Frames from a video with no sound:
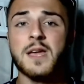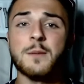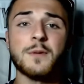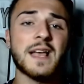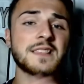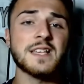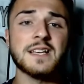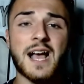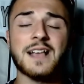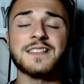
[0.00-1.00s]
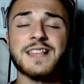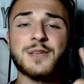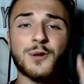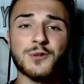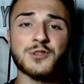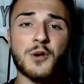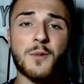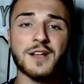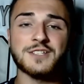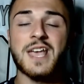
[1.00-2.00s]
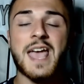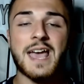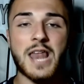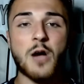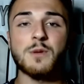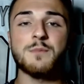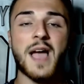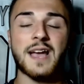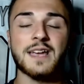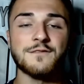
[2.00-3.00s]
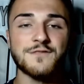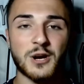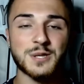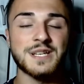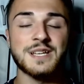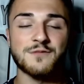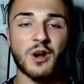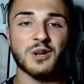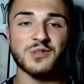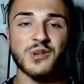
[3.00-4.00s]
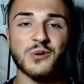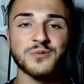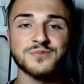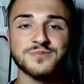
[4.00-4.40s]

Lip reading: But that's it, guys. Thank you all so much, and I'll be back very, very soon.